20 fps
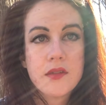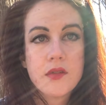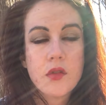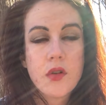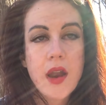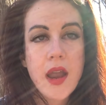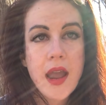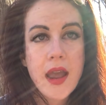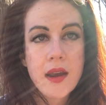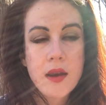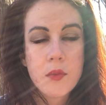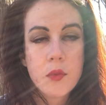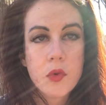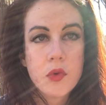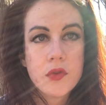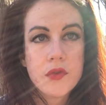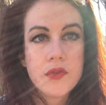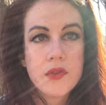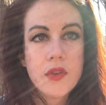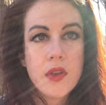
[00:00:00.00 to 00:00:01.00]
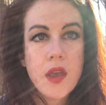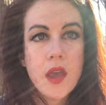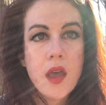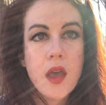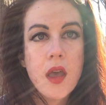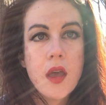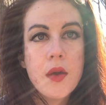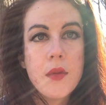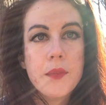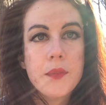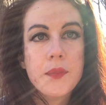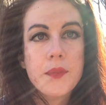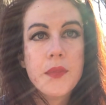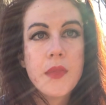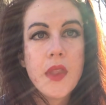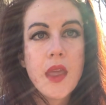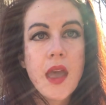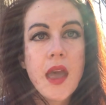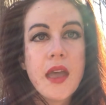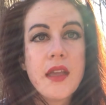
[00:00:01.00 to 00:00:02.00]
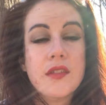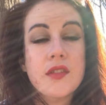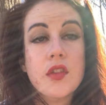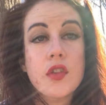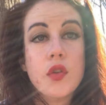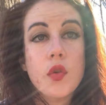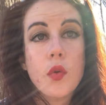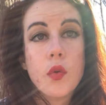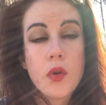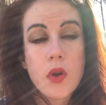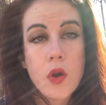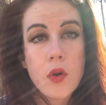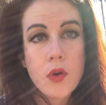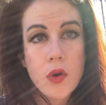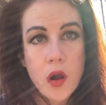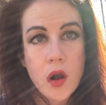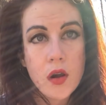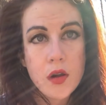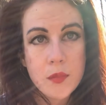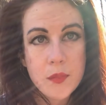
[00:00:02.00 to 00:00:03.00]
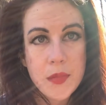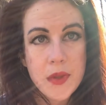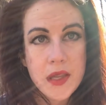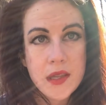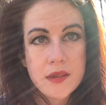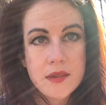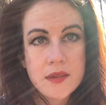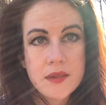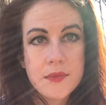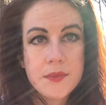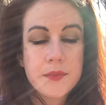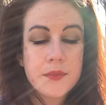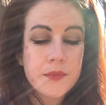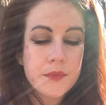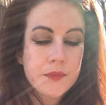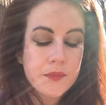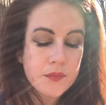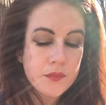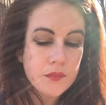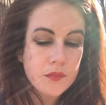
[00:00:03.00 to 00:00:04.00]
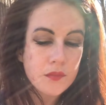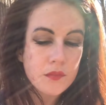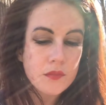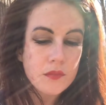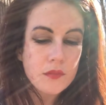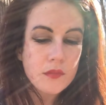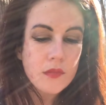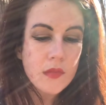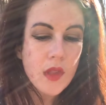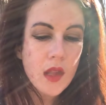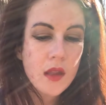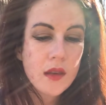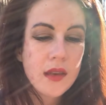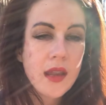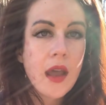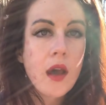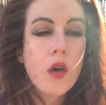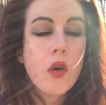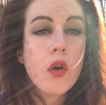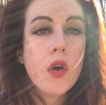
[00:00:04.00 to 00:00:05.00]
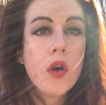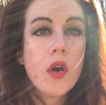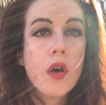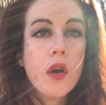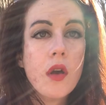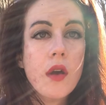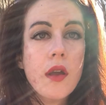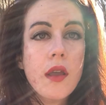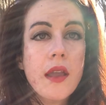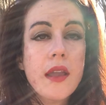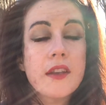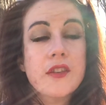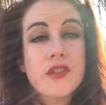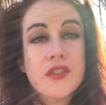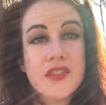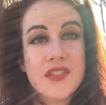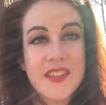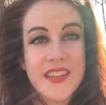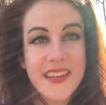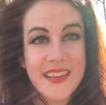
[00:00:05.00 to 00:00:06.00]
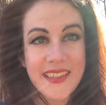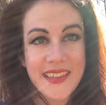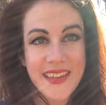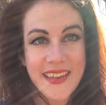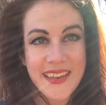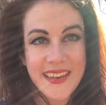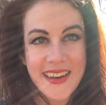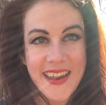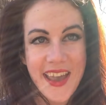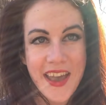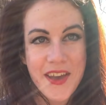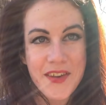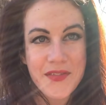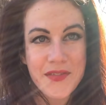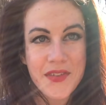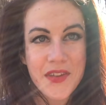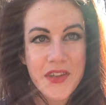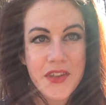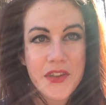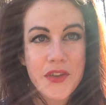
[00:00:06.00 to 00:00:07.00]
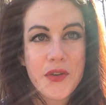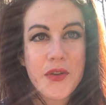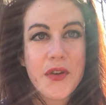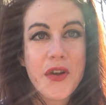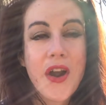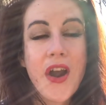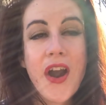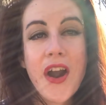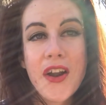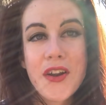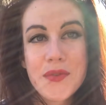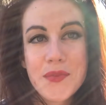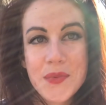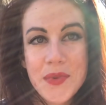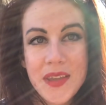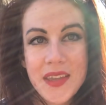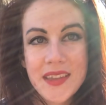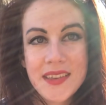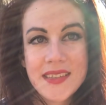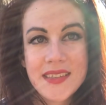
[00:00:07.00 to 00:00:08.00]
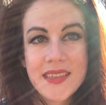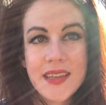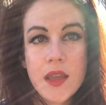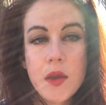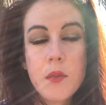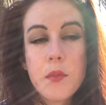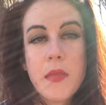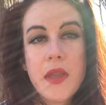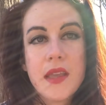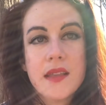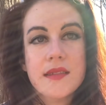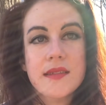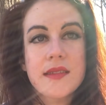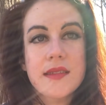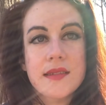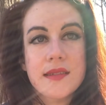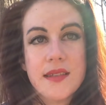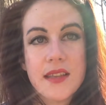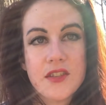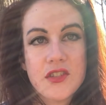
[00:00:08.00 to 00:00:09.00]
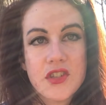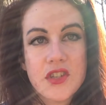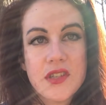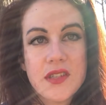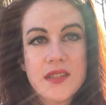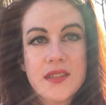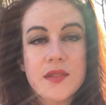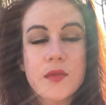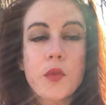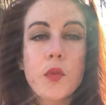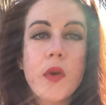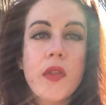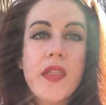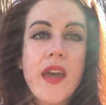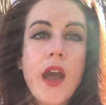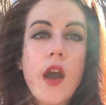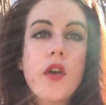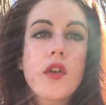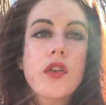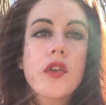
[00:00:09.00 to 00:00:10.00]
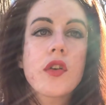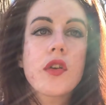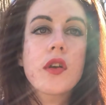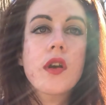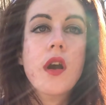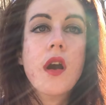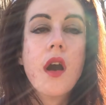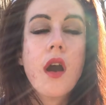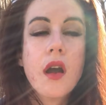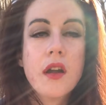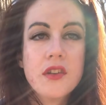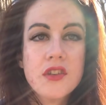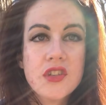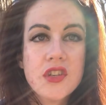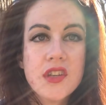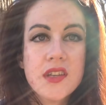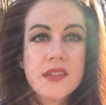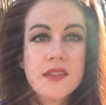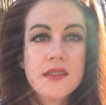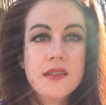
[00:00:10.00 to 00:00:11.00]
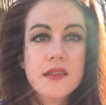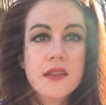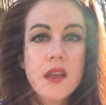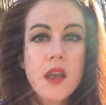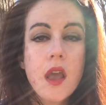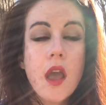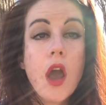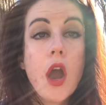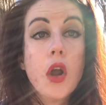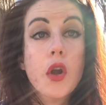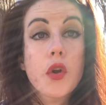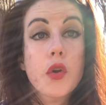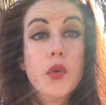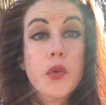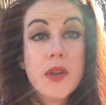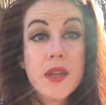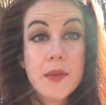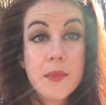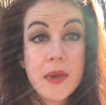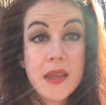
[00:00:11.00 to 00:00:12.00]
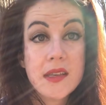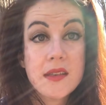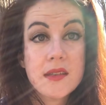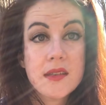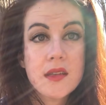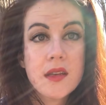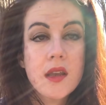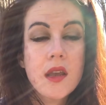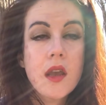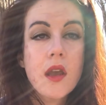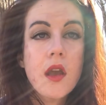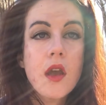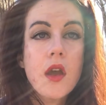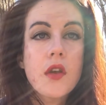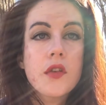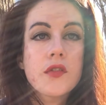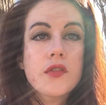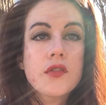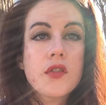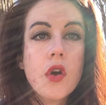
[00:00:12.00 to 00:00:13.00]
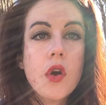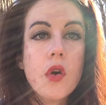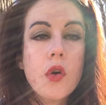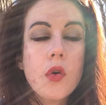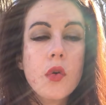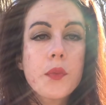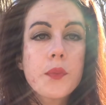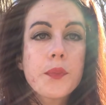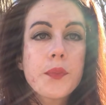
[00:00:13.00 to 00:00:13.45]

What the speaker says: or animals as your own heartbeat. Now, interestingly enough, your heartbeat makes decisions without your conscious agreement. So,